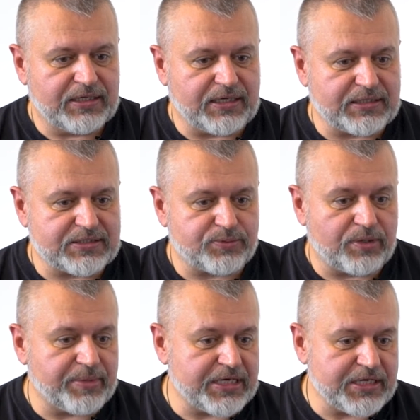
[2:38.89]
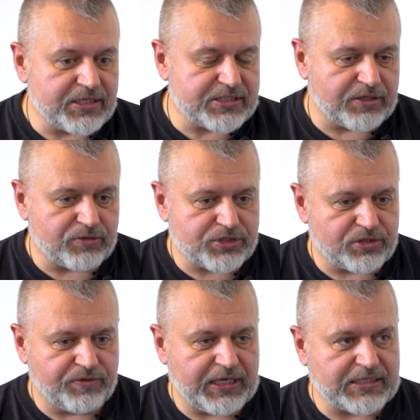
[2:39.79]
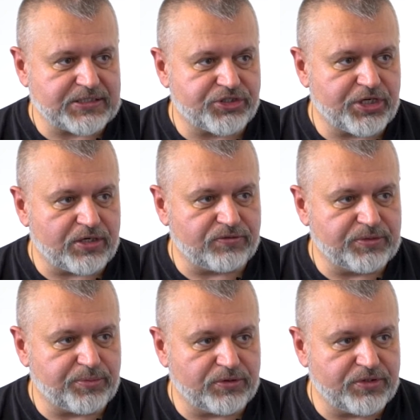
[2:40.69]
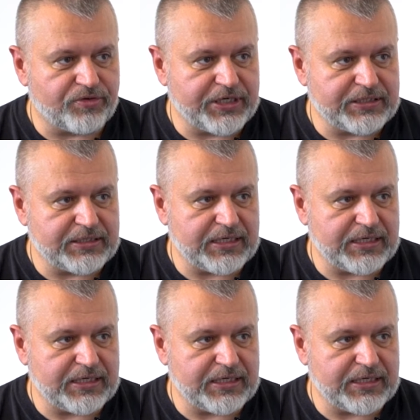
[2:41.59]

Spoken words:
As well, many years I was serving as the chair of DePaul Ukraine.